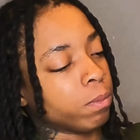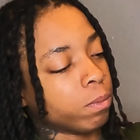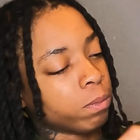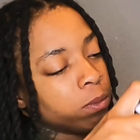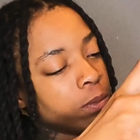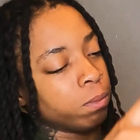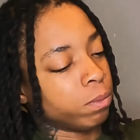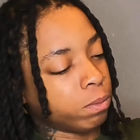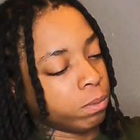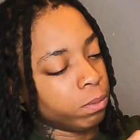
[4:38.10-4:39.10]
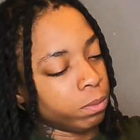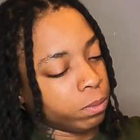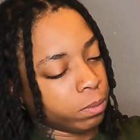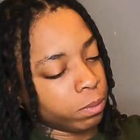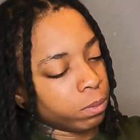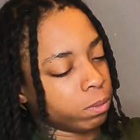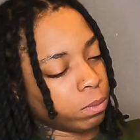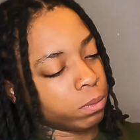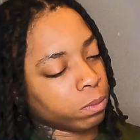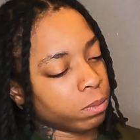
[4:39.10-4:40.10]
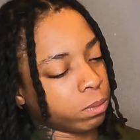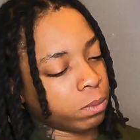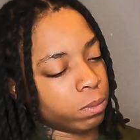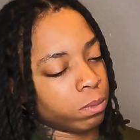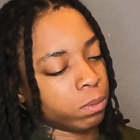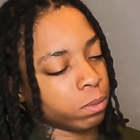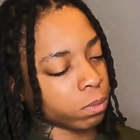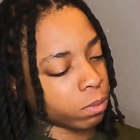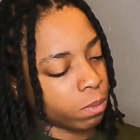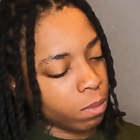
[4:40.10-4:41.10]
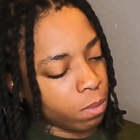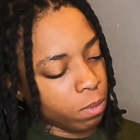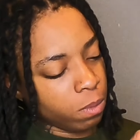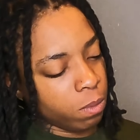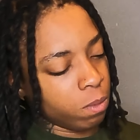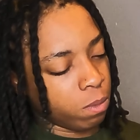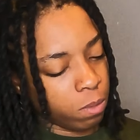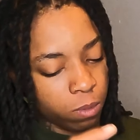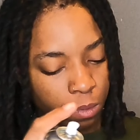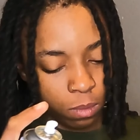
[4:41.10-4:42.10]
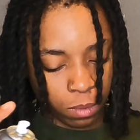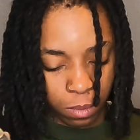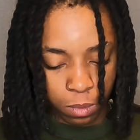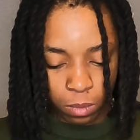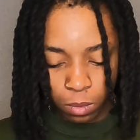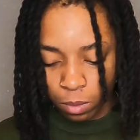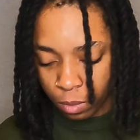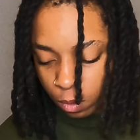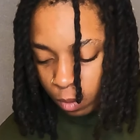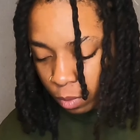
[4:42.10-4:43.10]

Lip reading: (no one is talking)